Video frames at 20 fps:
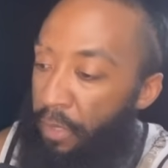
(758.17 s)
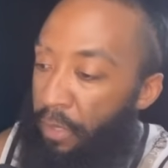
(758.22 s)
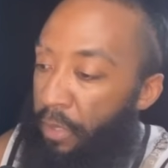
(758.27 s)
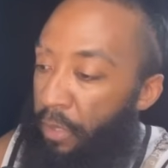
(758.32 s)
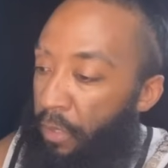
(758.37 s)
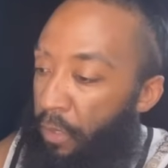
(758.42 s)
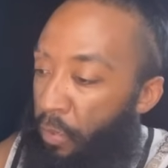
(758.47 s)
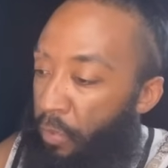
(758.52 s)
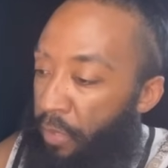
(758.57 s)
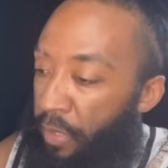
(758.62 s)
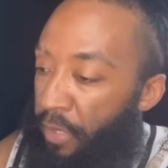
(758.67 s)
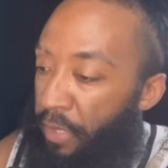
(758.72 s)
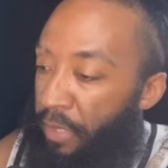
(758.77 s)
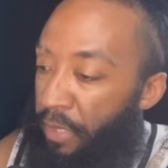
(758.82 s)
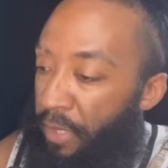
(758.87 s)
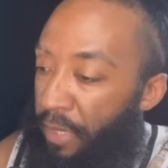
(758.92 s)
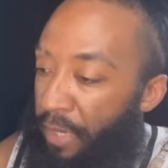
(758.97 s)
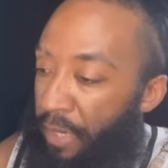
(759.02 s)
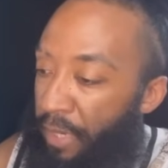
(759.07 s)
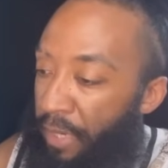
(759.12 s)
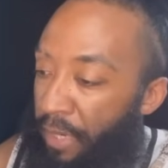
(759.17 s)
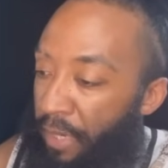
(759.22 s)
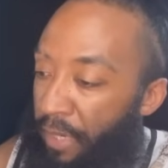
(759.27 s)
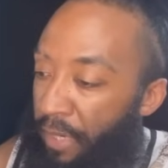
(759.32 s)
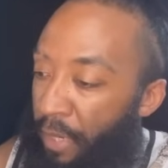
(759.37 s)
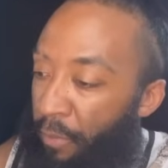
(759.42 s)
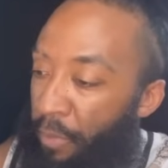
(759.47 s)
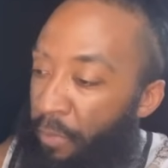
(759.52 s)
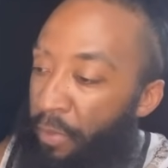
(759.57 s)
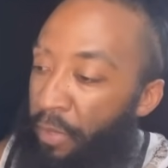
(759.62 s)
The locusts
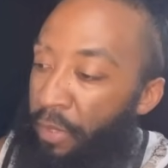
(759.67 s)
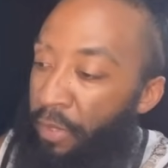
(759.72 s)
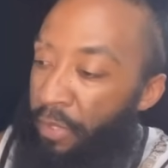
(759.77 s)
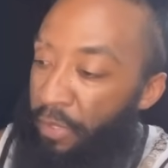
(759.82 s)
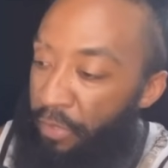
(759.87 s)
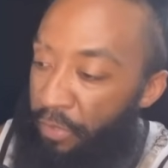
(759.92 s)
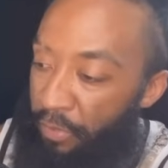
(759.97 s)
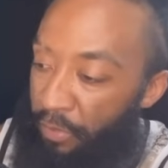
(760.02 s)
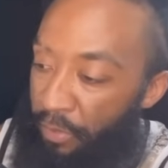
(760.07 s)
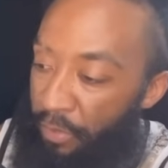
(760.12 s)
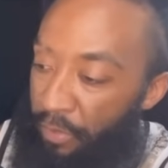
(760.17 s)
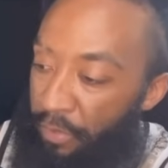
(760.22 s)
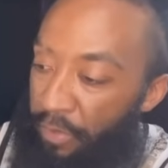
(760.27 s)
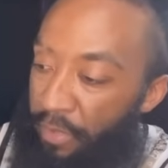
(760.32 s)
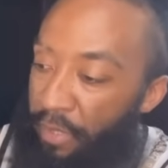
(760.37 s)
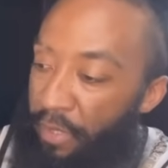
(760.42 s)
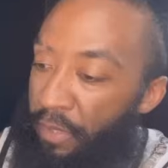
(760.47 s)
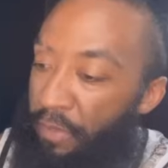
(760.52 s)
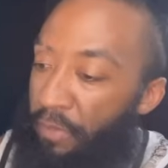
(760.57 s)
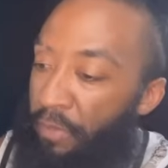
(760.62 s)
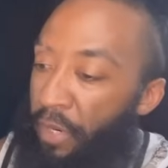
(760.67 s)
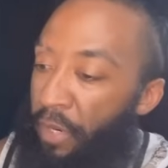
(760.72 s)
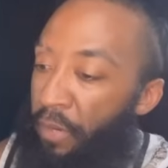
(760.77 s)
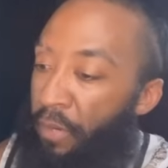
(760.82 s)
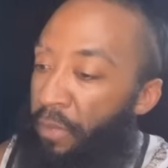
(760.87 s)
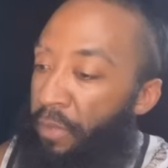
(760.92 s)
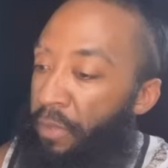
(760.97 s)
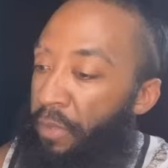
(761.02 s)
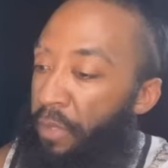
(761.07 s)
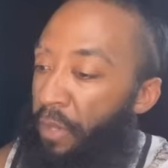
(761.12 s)
came upon Israel and
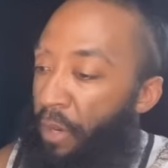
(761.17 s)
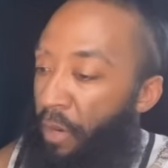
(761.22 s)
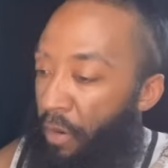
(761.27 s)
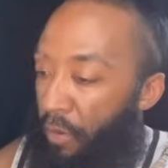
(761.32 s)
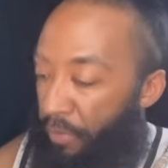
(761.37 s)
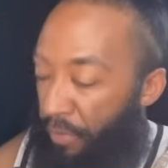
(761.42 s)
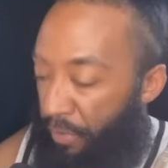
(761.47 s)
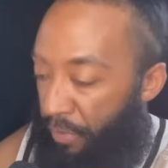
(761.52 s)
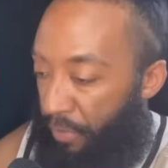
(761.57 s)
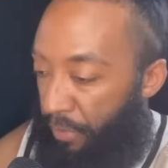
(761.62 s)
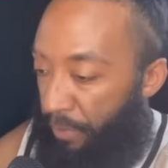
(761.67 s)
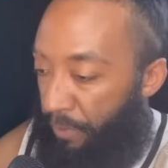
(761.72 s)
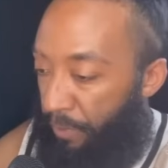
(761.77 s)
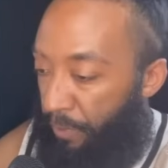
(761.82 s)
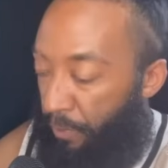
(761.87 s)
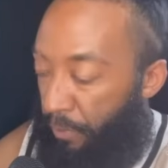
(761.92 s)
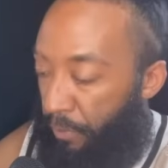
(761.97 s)
devoured the harvest.